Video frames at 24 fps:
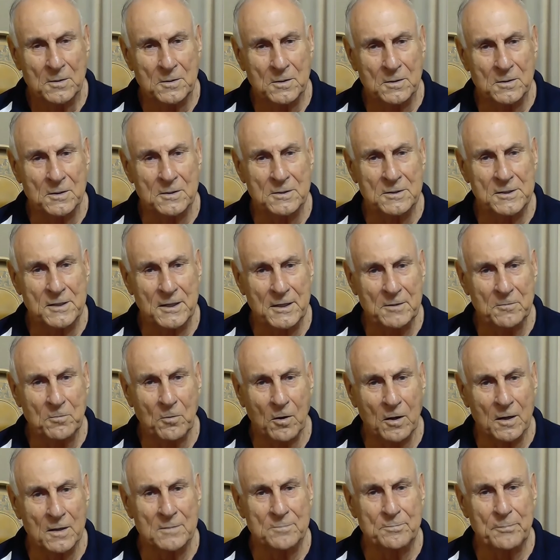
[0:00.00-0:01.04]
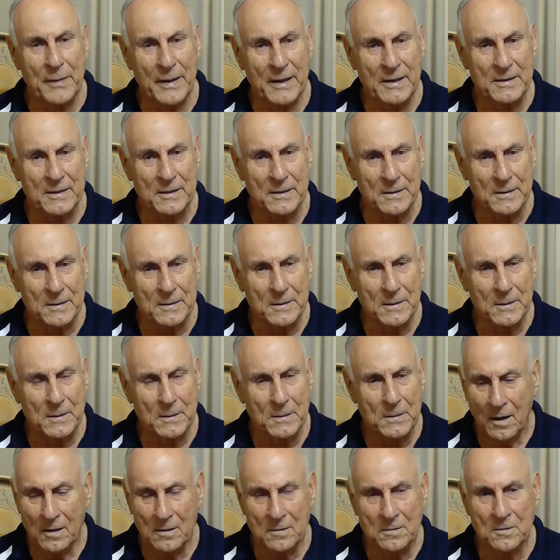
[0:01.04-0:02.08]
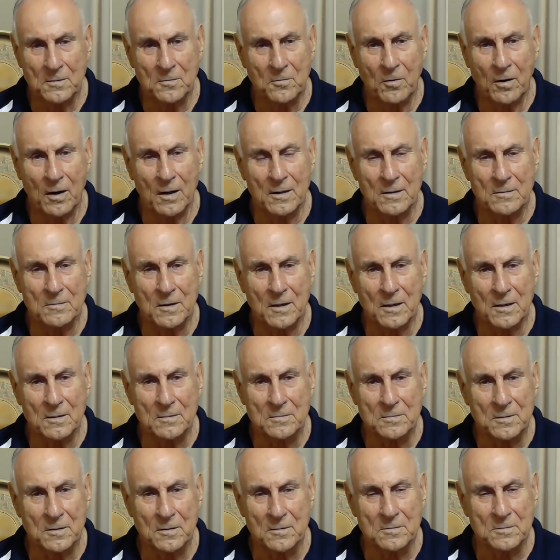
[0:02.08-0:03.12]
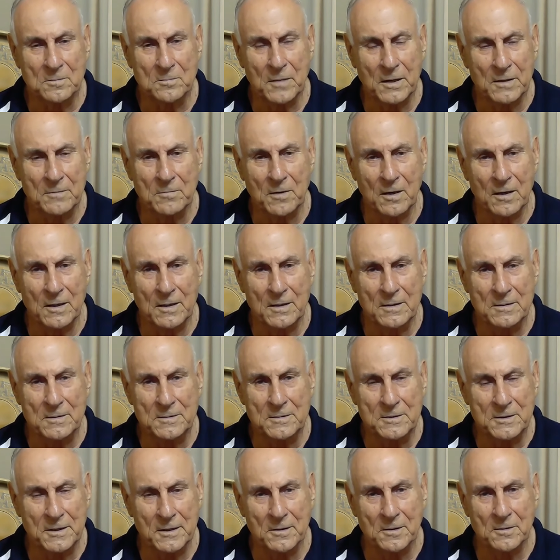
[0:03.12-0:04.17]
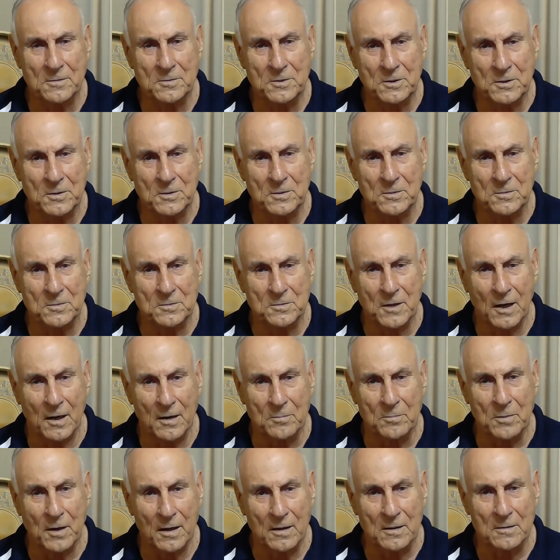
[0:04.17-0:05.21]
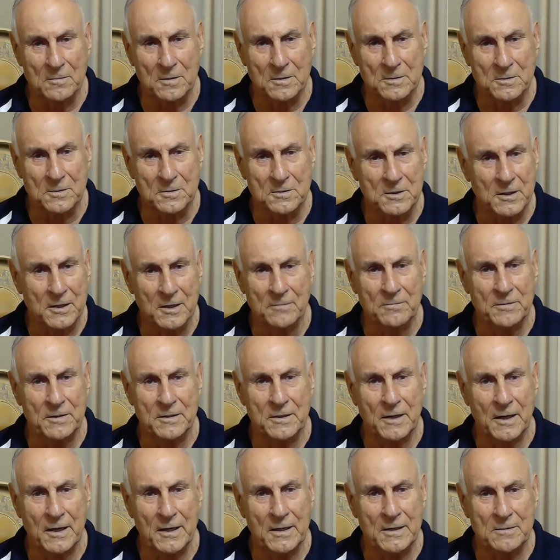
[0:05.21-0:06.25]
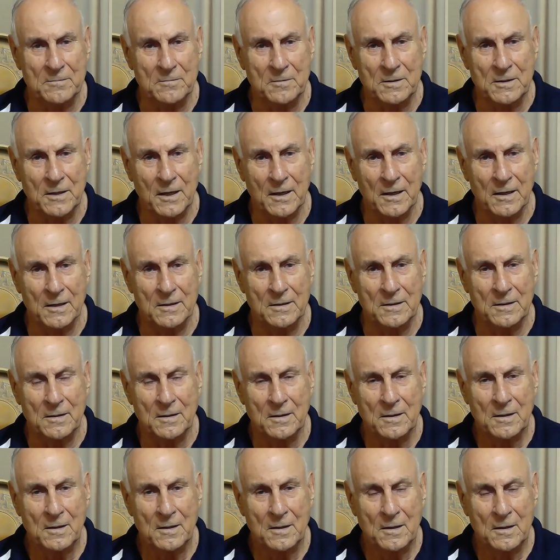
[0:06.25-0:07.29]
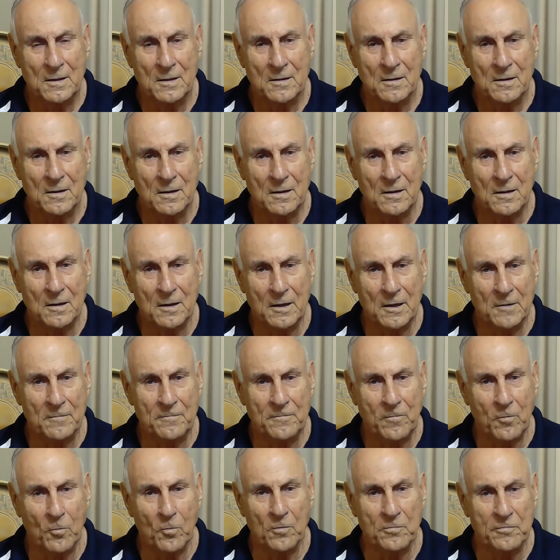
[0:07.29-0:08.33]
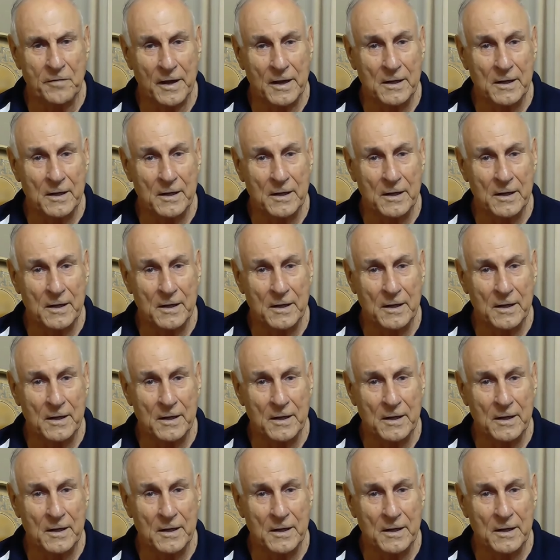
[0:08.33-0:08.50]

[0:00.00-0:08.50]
to the C1 pendant. I don't know why it was, because Midway still used our bridle arrestors every day. We had F4